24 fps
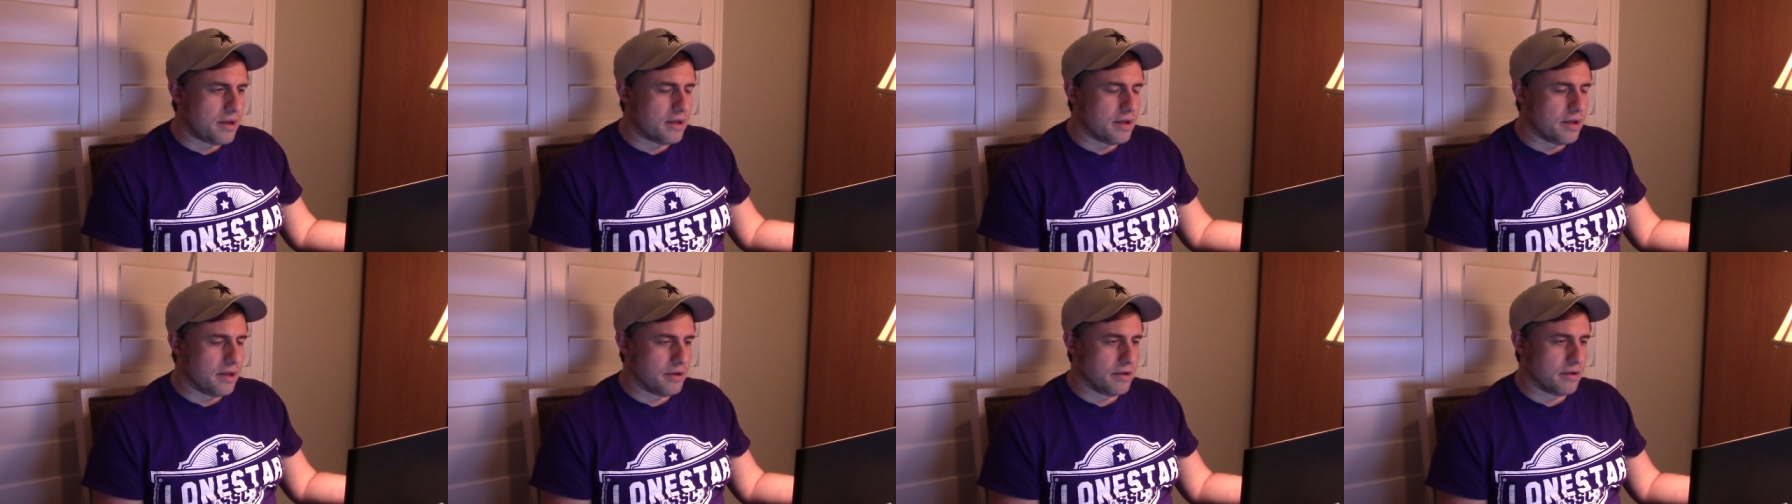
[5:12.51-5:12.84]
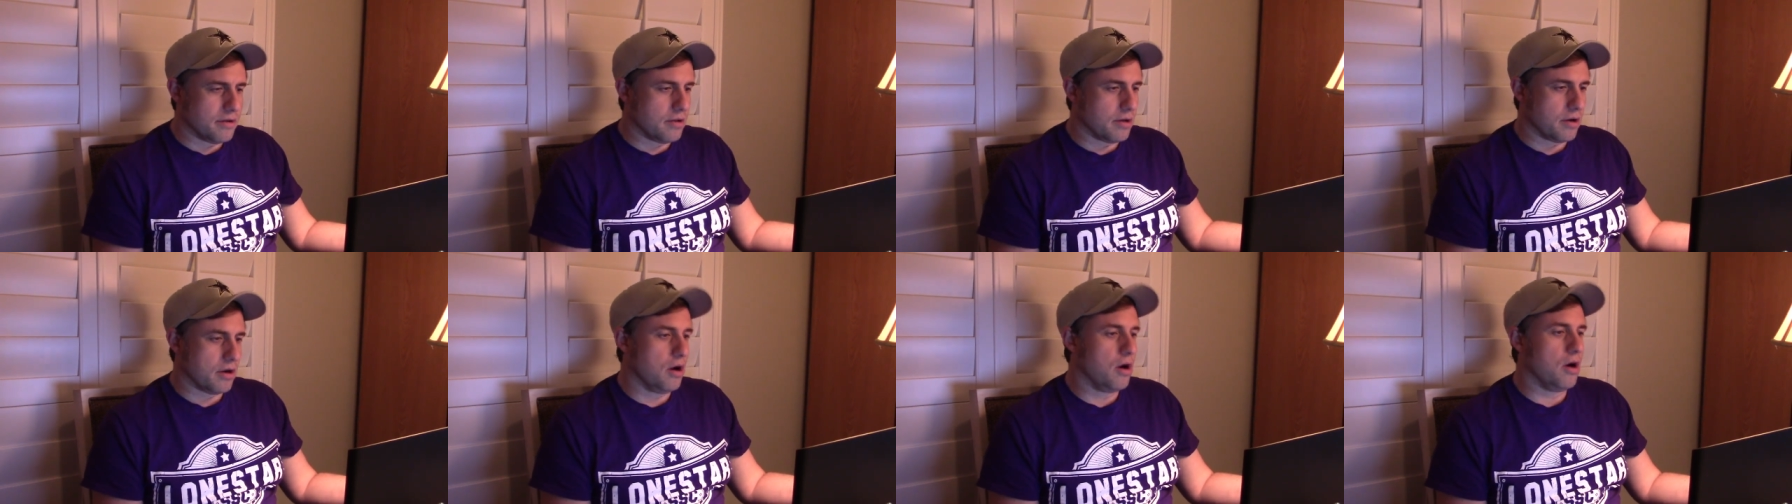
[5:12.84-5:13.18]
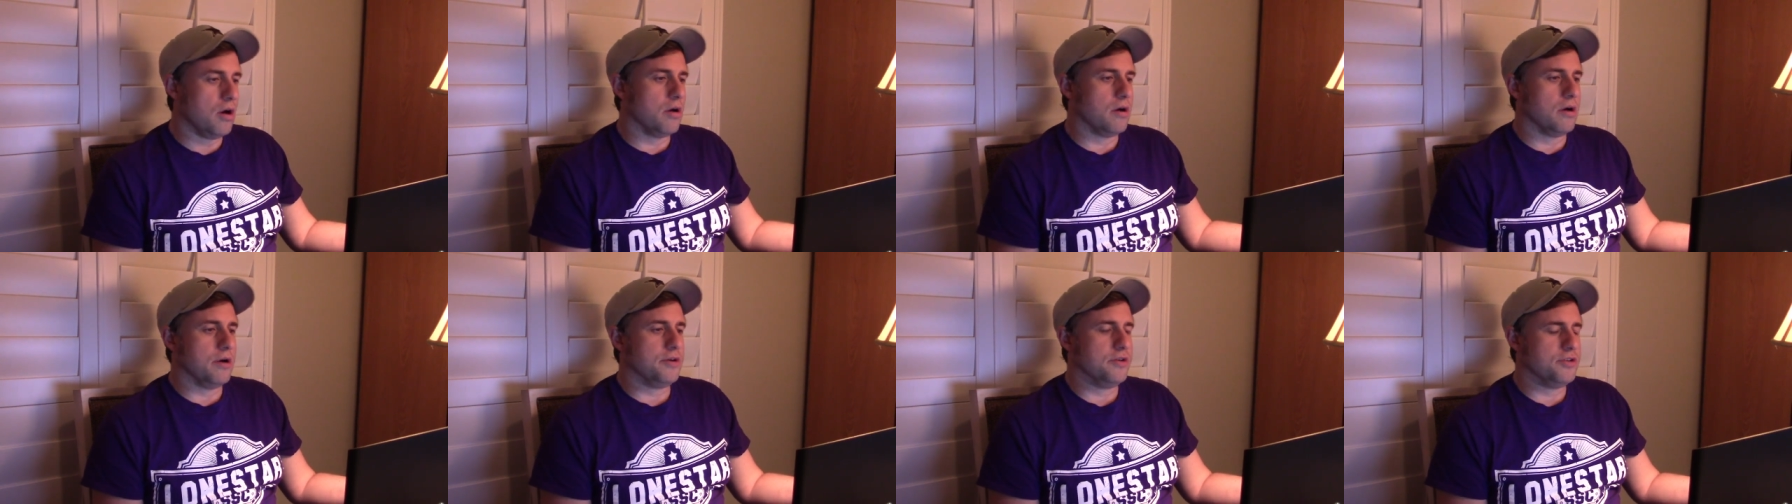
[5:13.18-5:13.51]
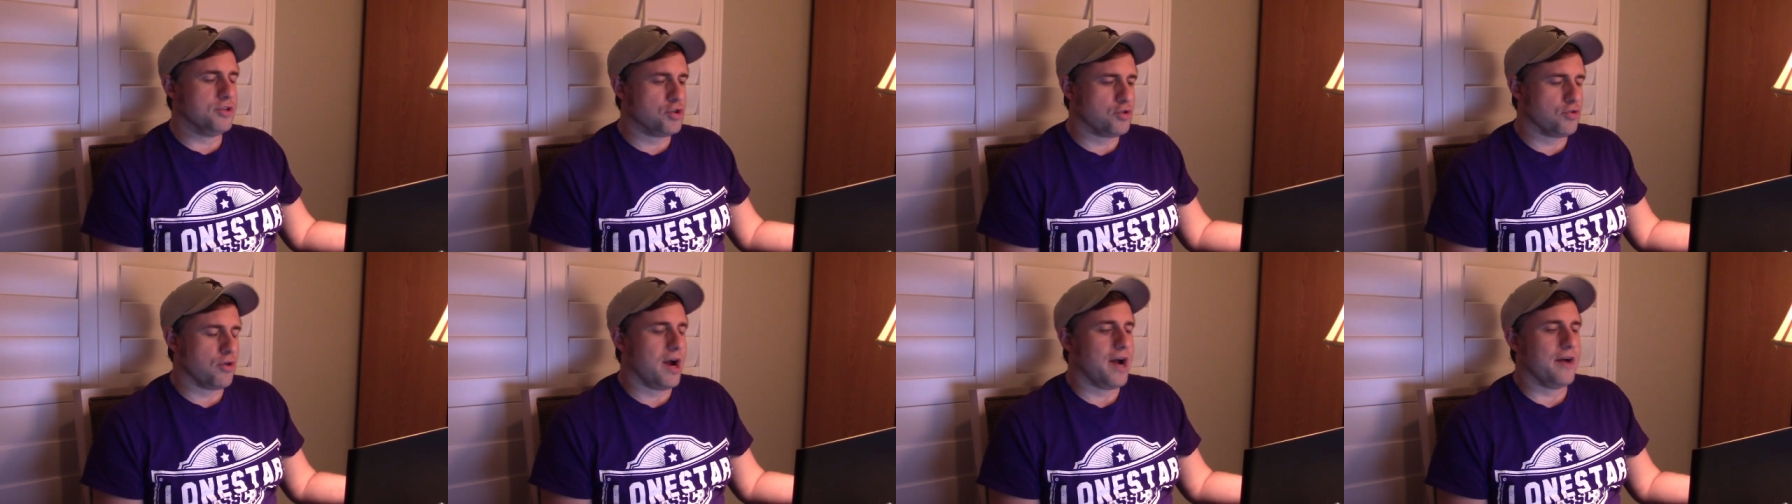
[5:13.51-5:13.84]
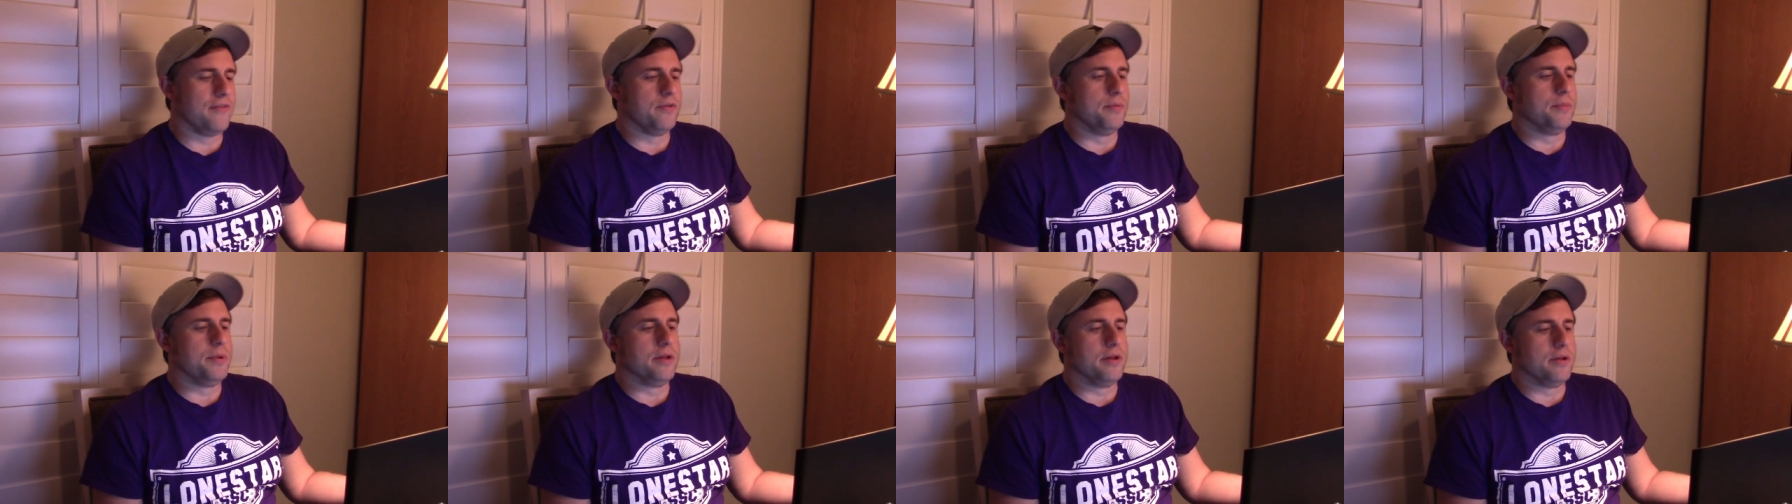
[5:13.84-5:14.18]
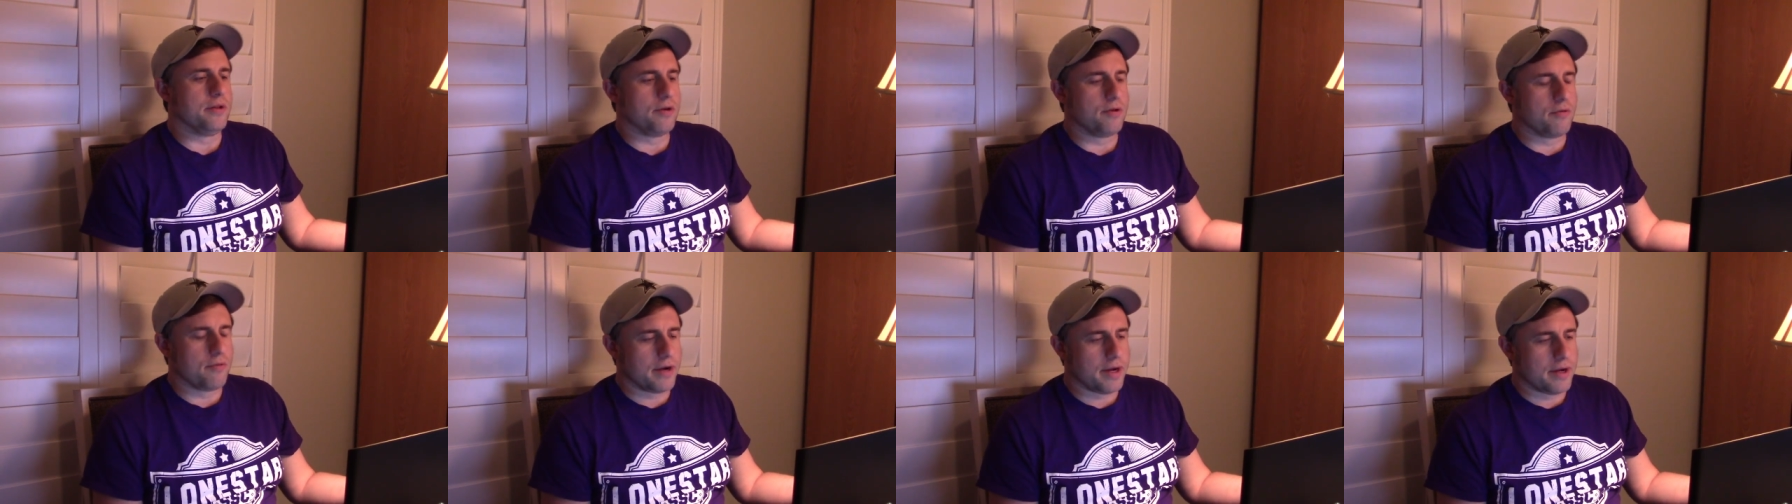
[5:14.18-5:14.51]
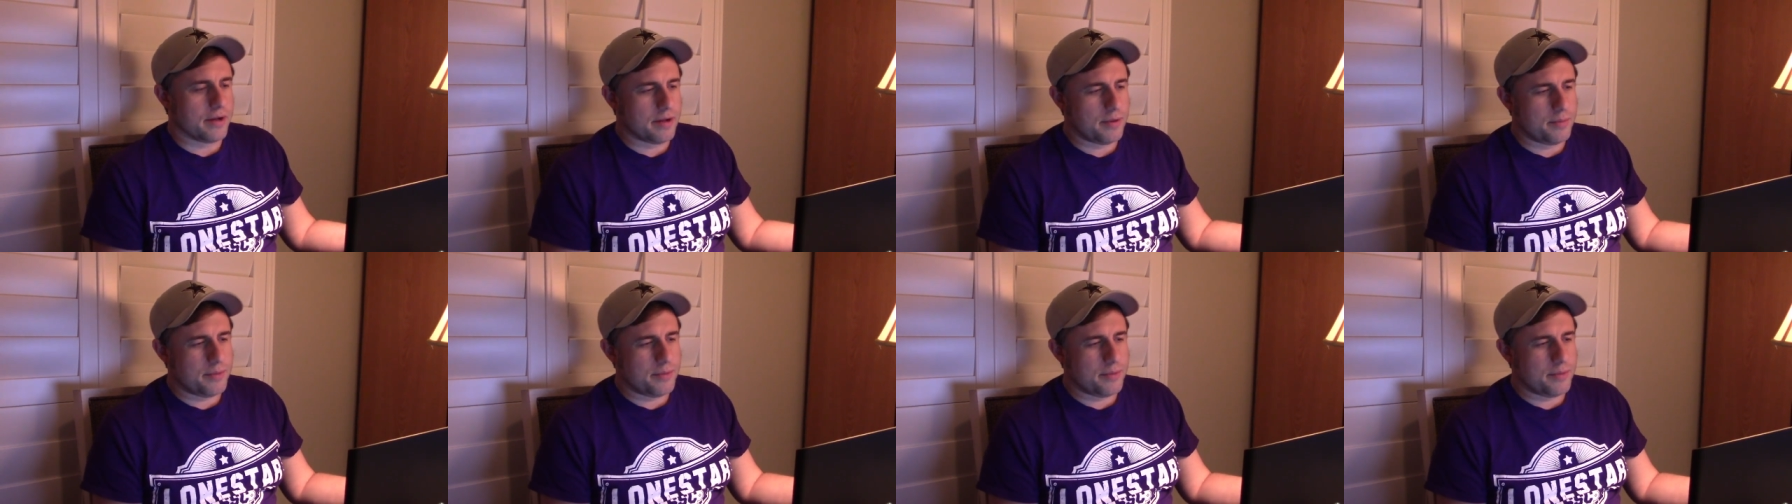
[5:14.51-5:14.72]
and they're like, oh, he's driving him into the ground.